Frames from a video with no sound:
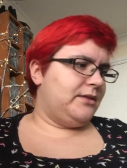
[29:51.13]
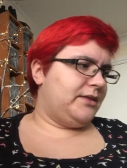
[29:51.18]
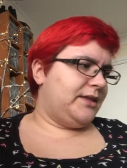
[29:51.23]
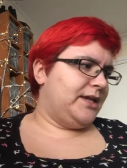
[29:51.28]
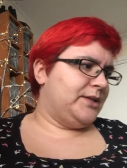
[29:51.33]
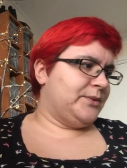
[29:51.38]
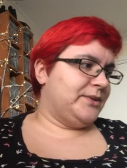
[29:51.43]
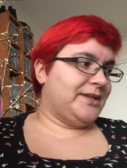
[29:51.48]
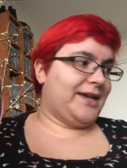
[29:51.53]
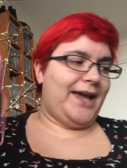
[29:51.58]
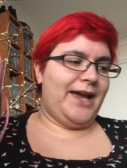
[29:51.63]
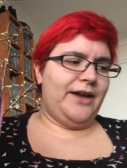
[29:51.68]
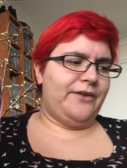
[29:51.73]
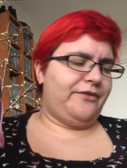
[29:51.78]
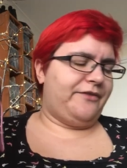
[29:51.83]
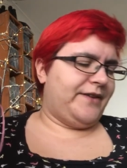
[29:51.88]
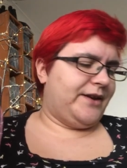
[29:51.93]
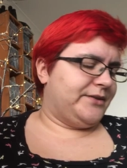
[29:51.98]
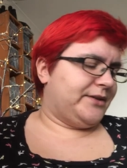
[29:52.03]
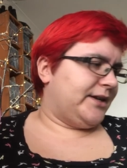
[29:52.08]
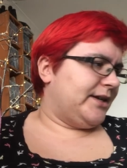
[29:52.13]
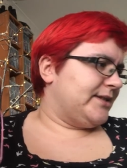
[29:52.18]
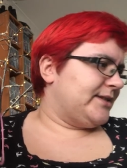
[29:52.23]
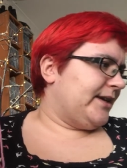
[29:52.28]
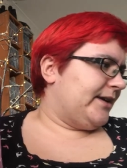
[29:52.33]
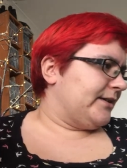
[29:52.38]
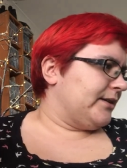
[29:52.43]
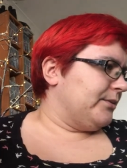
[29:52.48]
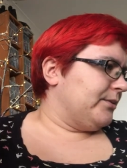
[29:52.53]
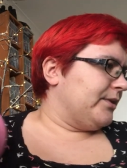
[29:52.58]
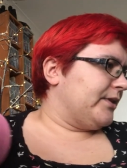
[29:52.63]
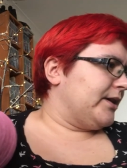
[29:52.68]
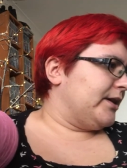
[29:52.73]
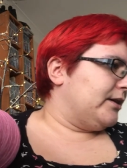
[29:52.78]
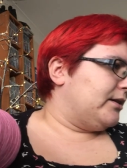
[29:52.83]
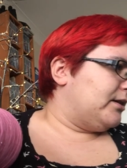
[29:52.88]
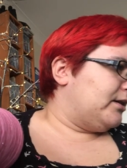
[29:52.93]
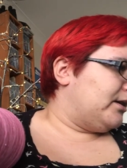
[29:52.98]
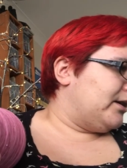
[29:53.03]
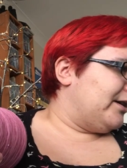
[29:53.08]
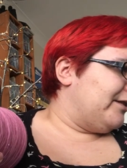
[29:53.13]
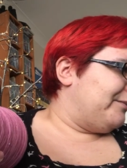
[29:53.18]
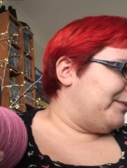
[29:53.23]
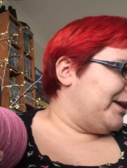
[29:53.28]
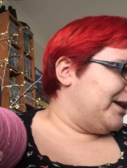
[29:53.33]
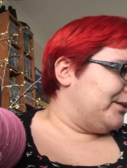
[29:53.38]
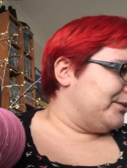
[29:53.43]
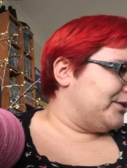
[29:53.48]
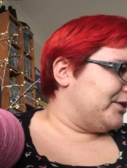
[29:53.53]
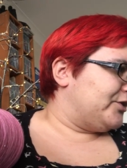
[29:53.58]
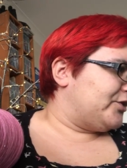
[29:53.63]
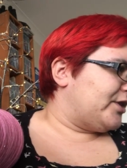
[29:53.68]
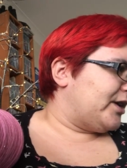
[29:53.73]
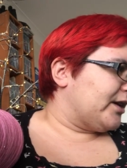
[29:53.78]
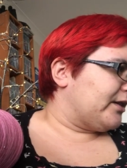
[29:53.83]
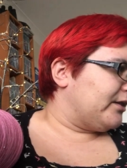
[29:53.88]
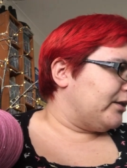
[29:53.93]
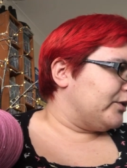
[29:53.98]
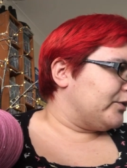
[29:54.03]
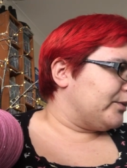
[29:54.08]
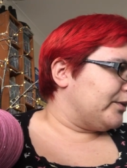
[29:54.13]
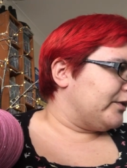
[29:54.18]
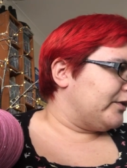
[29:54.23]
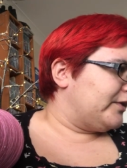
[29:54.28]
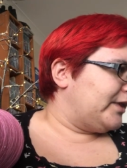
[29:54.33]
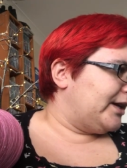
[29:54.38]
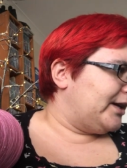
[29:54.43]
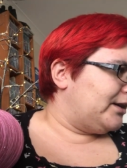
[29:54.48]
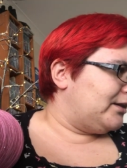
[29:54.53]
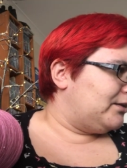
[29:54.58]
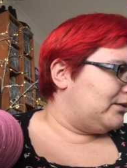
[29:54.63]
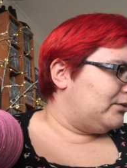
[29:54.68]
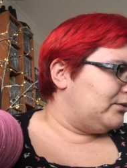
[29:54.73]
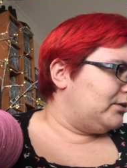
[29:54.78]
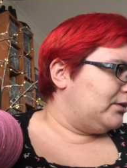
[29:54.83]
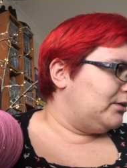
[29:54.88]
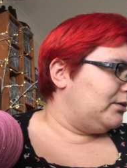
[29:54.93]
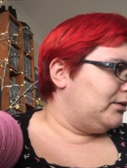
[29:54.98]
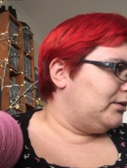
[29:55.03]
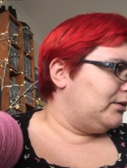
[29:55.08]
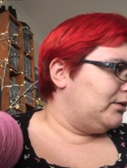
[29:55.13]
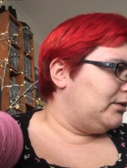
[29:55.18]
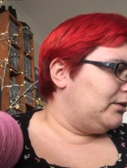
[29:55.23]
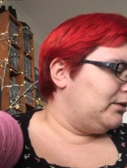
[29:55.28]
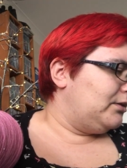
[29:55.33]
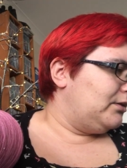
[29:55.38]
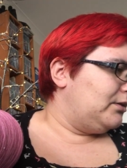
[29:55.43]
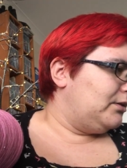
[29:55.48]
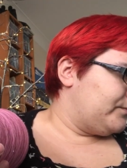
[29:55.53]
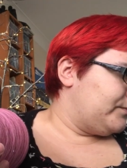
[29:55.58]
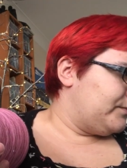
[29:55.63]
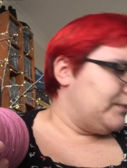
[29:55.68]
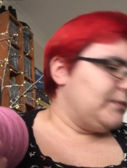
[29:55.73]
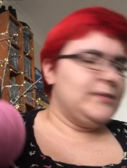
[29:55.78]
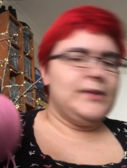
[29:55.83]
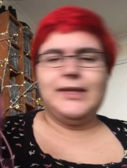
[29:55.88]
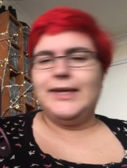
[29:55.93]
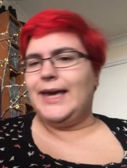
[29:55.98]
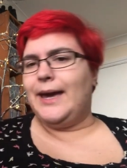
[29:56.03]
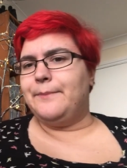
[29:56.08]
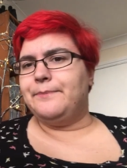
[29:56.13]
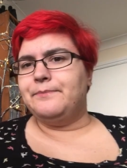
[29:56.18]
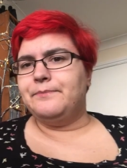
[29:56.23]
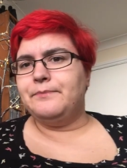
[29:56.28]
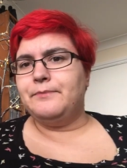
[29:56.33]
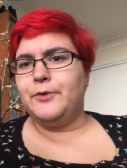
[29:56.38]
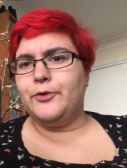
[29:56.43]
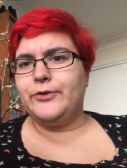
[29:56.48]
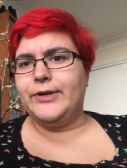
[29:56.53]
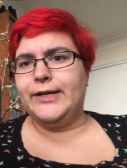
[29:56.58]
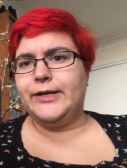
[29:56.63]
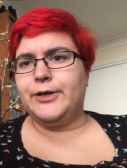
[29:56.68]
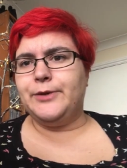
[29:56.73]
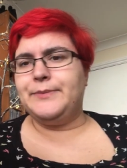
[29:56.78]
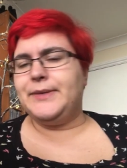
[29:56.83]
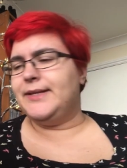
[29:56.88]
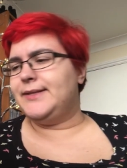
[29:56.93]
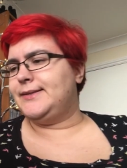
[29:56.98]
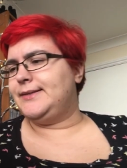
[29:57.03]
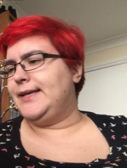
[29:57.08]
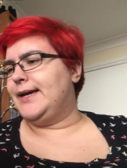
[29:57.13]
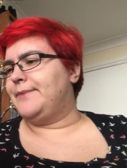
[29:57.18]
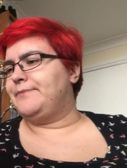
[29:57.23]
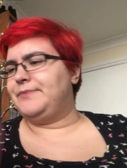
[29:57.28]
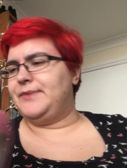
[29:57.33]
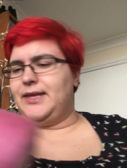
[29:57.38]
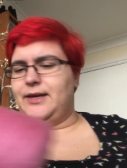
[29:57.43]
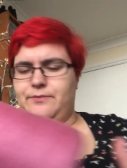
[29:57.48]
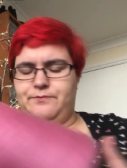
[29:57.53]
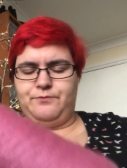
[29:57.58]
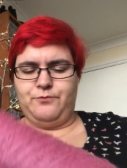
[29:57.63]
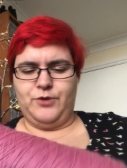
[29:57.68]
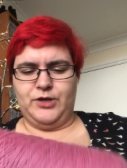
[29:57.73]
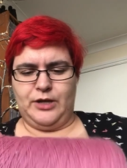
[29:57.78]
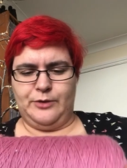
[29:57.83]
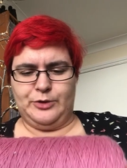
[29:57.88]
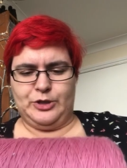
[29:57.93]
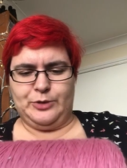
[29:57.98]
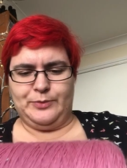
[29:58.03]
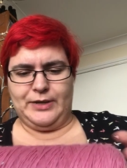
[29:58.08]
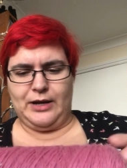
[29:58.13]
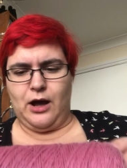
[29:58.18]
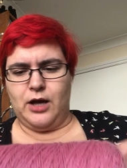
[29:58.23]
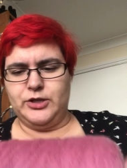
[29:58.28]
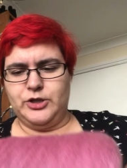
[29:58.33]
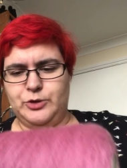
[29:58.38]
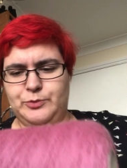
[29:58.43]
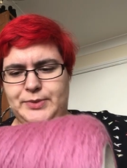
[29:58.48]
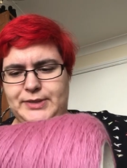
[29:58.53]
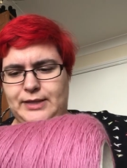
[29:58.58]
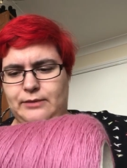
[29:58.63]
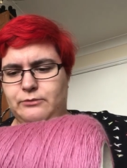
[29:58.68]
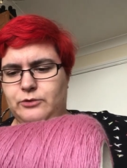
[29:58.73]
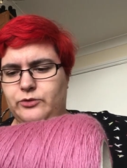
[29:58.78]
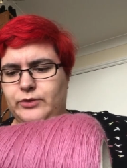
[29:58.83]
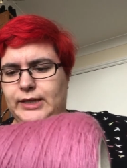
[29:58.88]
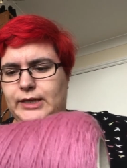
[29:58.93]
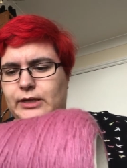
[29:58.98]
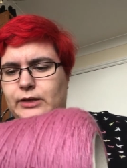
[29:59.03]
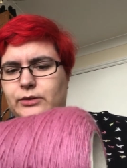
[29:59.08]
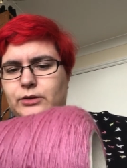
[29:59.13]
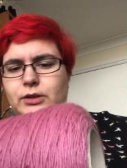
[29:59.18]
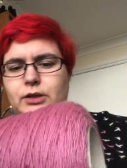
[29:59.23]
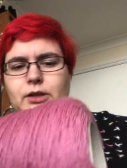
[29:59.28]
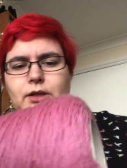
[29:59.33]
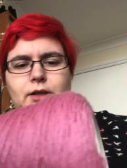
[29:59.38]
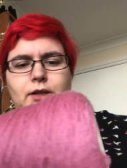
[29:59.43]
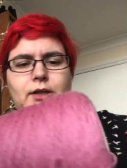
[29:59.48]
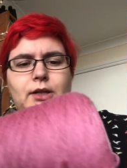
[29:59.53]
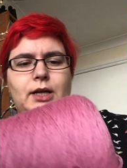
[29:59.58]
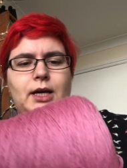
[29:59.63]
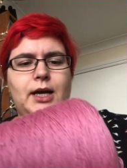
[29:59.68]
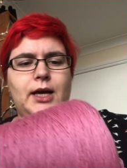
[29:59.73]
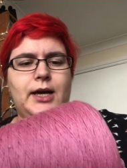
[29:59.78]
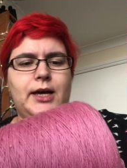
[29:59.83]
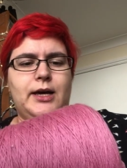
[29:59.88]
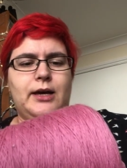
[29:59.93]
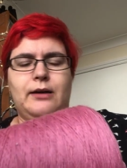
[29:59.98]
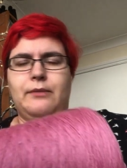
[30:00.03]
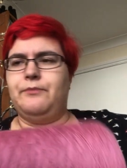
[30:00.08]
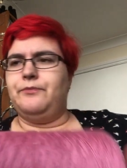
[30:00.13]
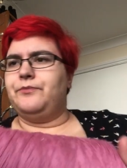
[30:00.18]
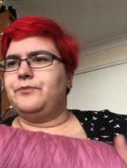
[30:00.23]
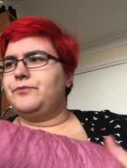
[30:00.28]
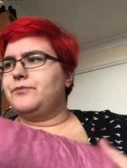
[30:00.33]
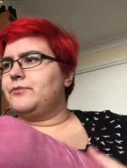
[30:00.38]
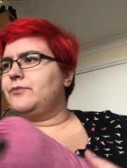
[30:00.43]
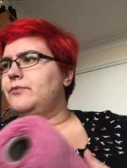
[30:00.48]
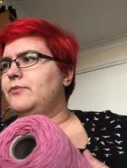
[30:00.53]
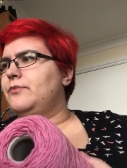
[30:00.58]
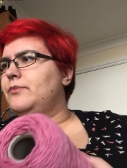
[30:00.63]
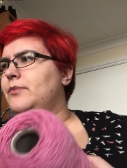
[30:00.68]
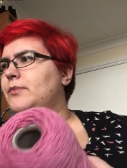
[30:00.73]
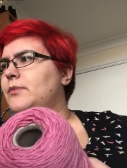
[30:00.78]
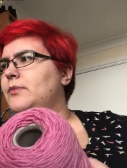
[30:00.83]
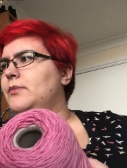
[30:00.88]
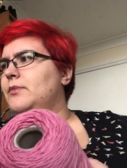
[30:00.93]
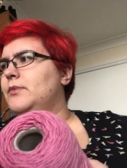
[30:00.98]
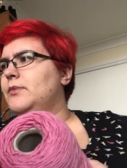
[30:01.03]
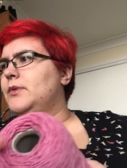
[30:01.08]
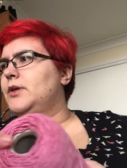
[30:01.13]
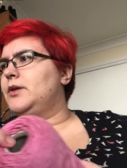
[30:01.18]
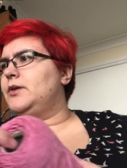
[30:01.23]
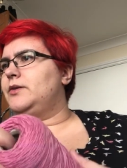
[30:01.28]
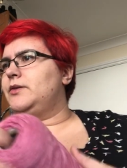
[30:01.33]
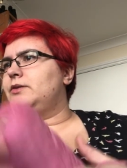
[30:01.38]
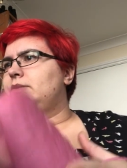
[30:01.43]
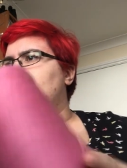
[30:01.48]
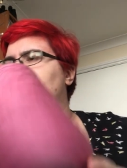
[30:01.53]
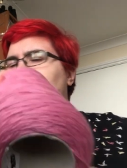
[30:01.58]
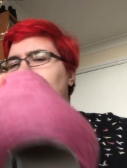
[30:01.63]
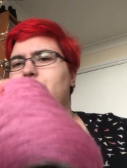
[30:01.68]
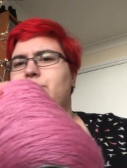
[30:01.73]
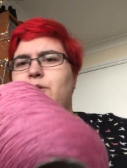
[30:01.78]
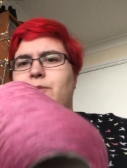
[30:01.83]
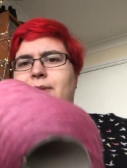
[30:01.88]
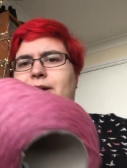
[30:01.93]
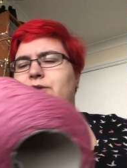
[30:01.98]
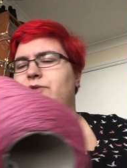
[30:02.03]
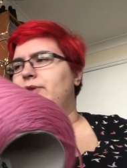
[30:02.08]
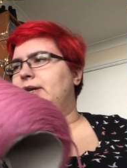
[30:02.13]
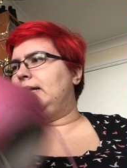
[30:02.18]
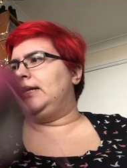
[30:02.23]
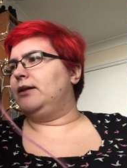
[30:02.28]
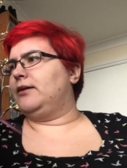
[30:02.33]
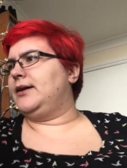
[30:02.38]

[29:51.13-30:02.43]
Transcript: these ones I have found out exactly what they are. I've been able to track those ones down. Yeah, merino. It's yeah, they're one hundred percent merino. Um, so those all match really